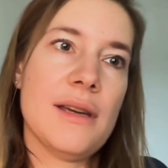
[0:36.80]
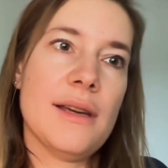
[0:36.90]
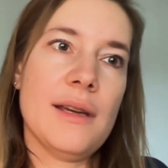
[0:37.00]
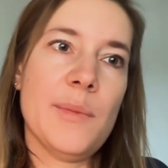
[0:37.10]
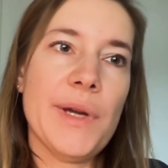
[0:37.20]

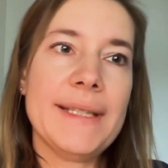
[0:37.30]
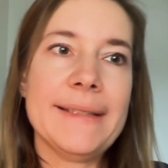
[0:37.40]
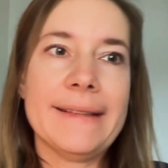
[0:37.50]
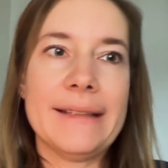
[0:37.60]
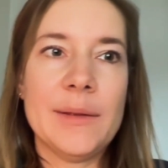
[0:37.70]
And
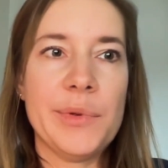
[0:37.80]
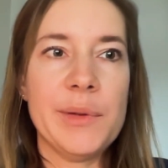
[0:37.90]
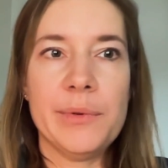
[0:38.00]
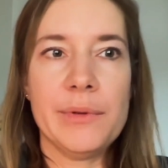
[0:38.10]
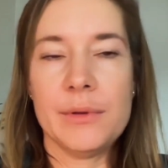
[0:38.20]
basically
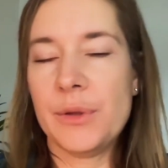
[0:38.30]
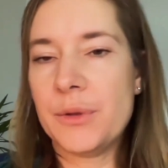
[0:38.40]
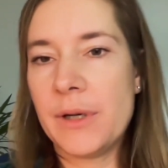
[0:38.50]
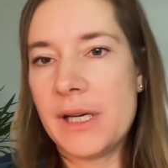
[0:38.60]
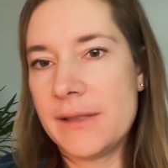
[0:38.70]
people go
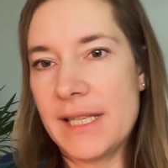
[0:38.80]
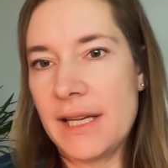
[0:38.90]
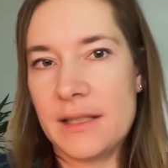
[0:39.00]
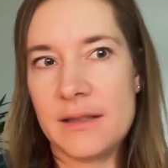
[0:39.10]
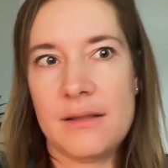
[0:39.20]
to our
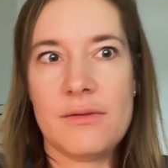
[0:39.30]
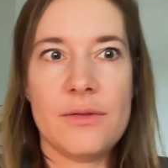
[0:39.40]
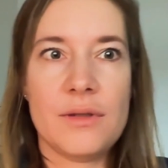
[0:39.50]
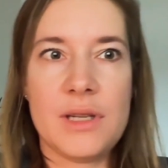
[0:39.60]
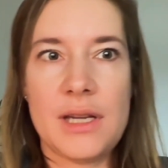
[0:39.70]
site
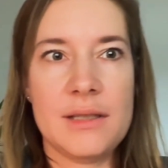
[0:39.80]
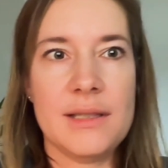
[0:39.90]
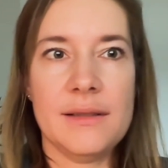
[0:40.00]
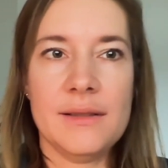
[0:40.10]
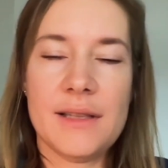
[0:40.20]
to share
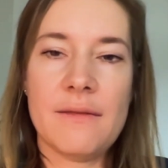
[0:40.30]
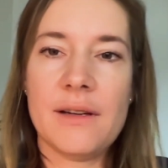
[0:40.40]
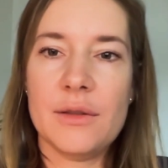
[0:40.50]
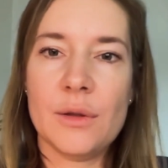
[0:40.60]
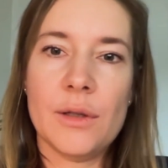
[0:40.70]
deals they
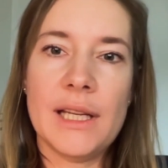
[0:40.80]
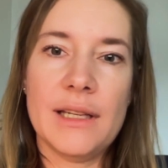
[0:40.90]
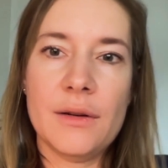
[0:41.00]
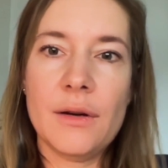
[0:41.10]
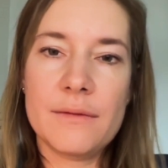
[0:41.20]
found
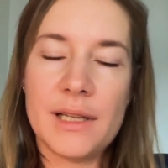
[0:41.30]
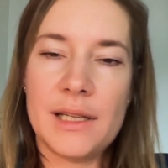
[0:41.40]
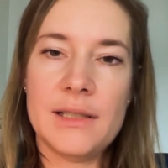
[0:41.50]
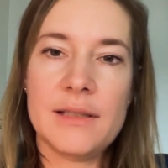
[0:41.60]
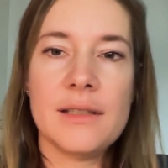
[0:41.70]
online and
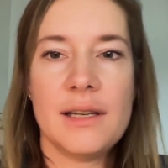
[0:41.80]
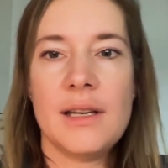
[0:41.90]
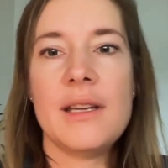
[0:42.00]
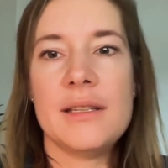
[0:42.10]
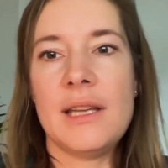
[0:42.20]
offline.
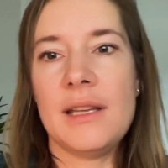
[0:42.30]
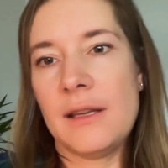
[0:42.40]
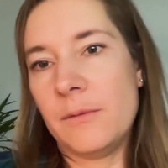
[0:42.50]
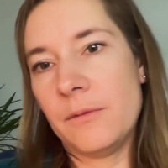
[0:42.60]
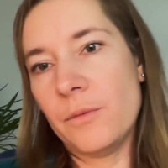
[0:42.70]
They
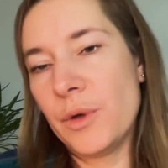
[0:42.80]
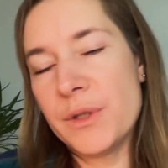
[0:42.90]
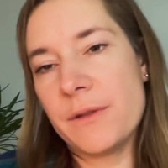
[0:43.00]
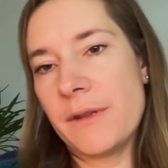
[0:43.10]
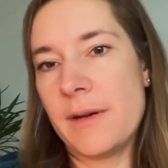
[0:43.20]
then
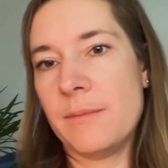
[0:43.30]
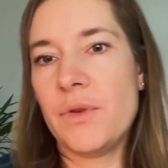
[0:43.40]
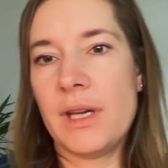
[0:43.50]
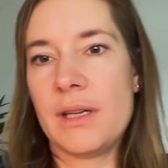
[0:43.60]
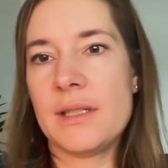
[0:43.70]
vote on them
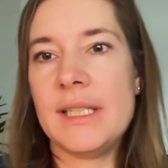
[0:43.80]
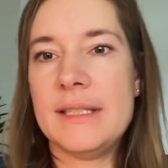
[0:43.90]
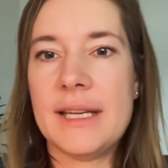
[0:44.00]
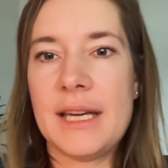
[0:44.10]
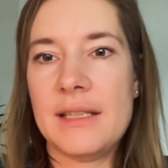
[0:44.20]
to actually
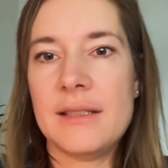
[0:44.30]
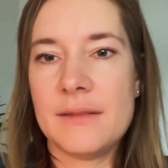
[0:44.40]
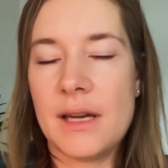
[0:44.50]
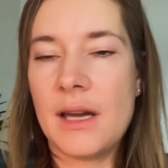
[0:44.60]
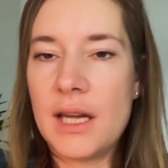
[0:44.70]
indicate
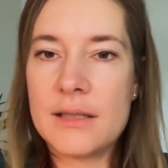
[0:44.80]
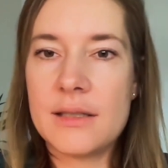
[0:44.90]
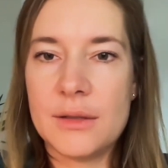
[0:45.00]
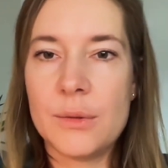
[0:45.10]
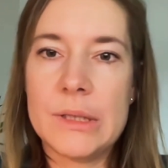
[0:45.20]
if they're
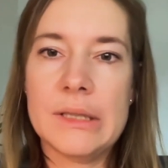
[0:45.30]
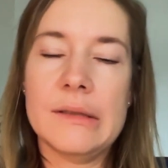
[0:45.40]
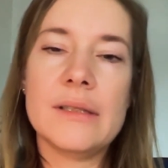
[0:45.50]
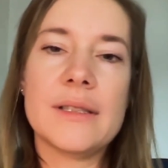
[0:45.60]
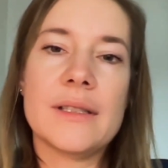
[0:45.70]
actually good
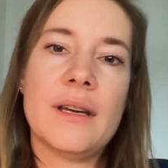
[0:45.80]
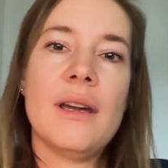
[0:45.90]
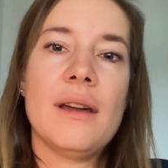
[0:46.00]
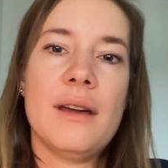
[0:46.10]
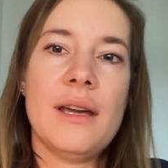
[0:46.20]
deals.
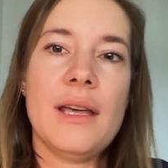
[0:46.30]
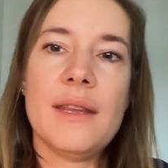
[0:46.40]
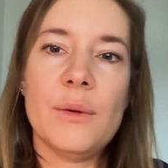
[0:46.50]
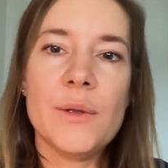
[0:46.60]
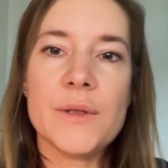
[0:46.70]

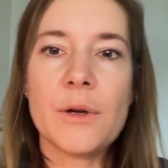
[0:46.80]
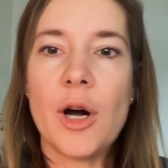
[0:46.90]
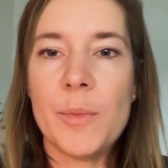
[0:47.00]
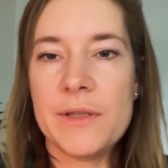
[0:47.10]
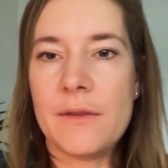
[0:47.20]
And they also
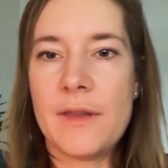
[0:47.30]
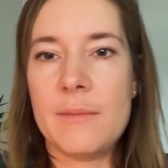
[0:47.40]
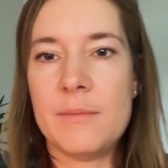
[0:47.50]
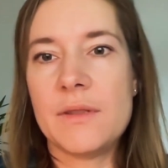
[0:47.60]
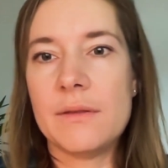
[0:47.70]
comment on
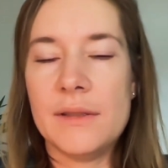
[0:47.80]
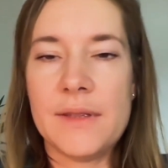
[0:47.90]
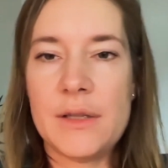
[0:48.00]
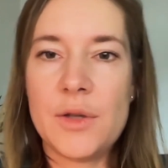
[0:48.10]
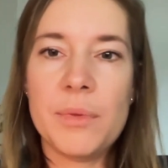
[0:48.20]
them to leave
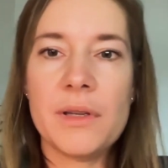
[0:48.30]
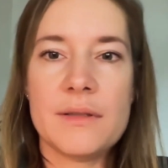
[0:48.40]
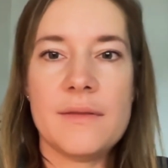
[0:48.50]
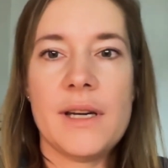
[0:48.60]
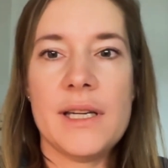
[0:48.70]
their shopping
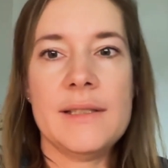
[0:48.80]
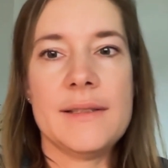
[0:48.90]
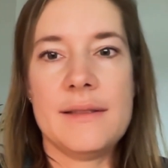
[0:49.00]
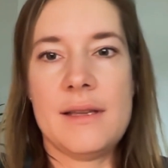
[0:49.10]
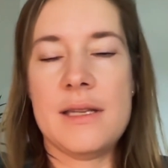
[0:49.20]

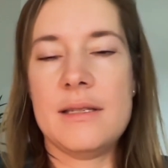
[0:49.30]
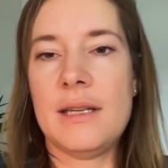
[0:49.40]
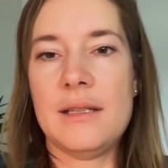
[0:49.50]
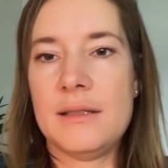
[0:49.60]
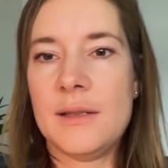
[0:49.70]
advice and
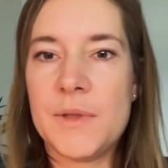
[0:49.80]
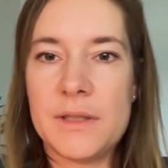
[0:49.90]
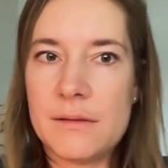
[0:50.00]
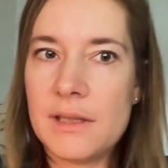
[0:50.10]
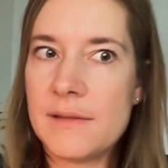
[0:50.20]
any tips
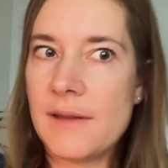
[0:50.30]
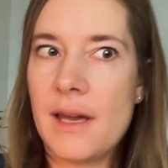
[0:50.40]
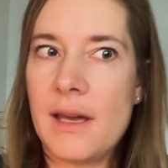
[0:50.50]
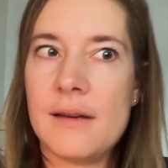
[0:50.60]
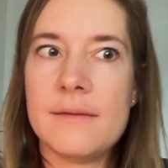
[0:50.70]
and tricks they
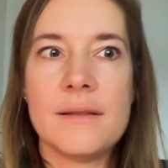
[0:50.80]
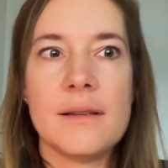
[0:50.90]
have.